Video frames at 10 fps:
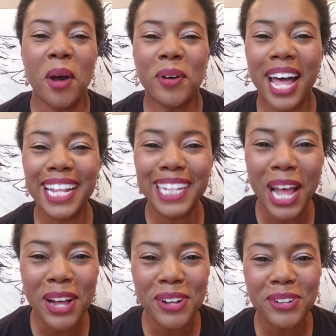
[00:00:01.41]
Well,
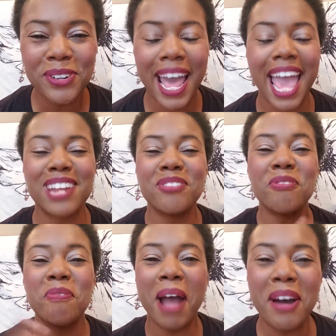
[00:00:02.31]
hello and
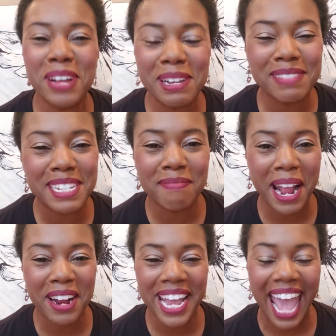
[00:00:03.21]
welcome to
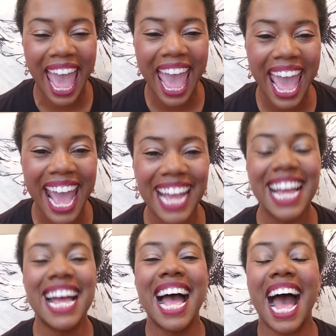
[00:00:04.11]
Mary Kay.
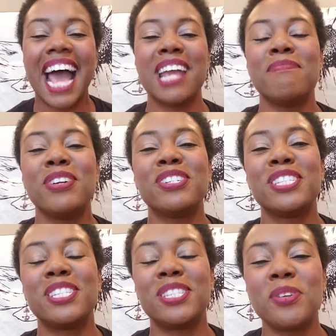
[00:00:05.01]
I am your
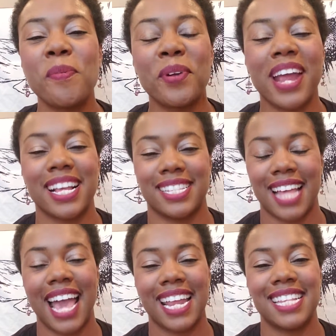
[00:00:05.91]
super
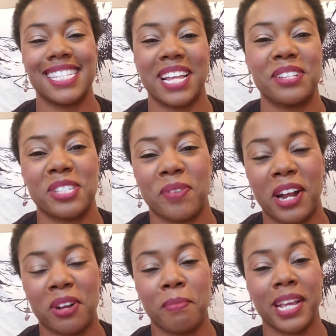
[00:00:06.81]
excited sales
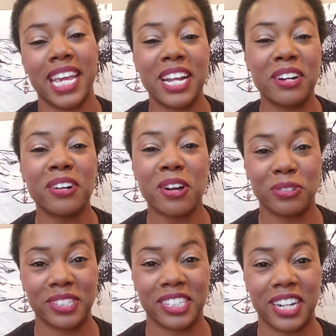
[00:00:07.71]
director, Bakir
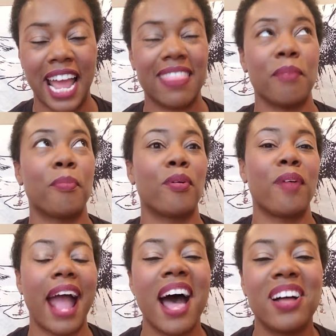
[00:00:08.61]
Coulter, and the
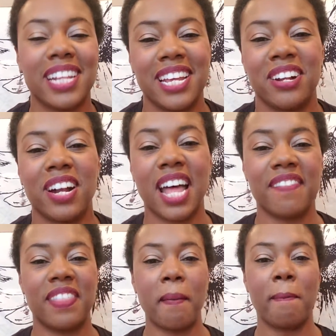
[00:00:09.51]
proud leader
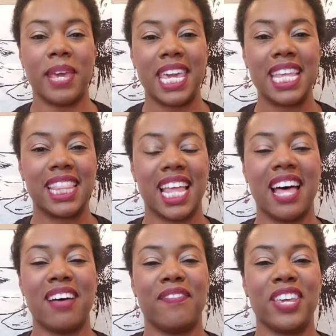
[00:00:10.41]
of the Be
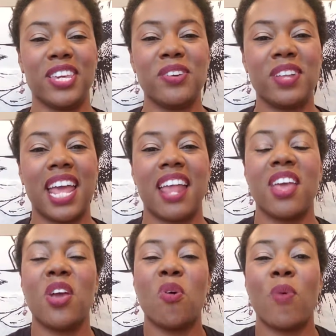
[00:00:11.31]
Love unit.
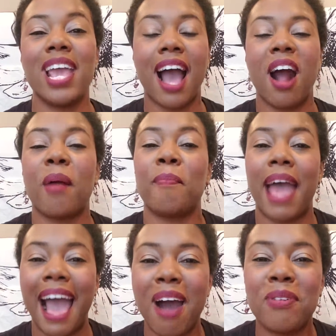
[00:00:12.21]
We are
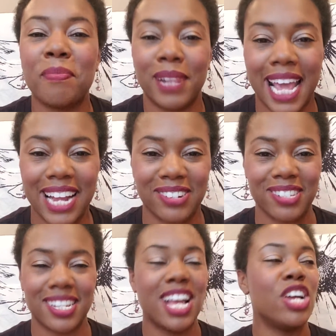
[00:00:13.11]
power
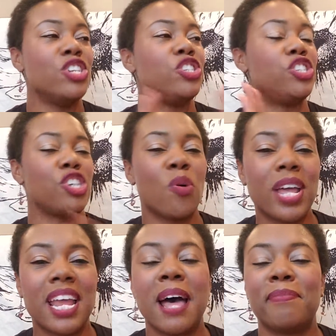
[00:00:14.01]
players,
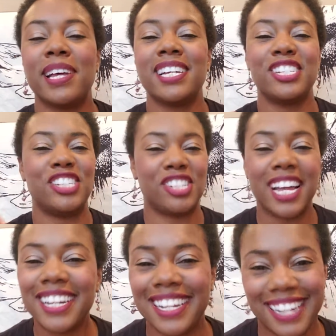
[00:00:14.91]
showing up,
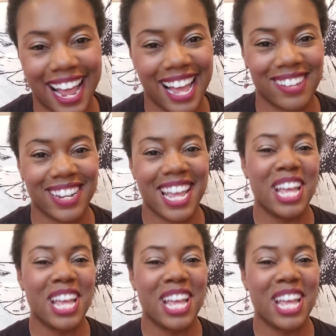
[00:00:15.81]
shutting it down.